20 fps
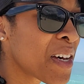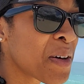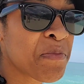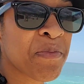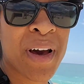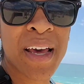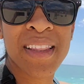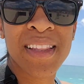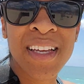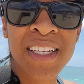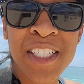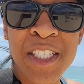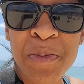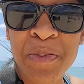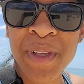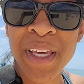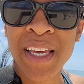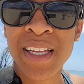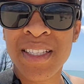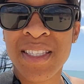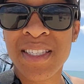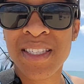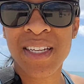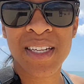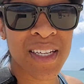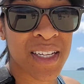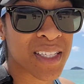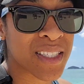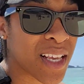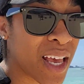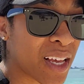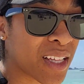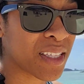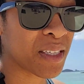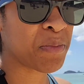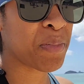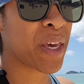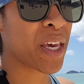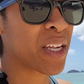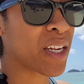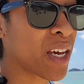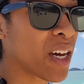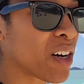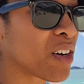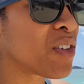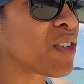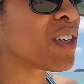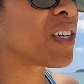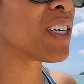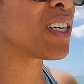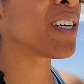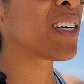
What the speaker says: my lunch plans didn't exactly pan out.